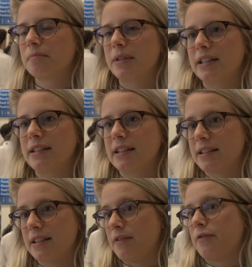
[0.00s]
be
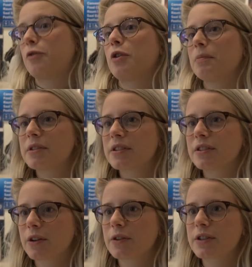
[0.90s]
disinformed,
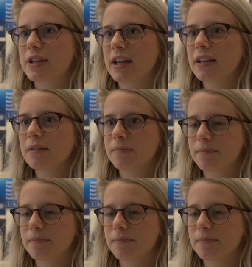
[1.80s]
so to say.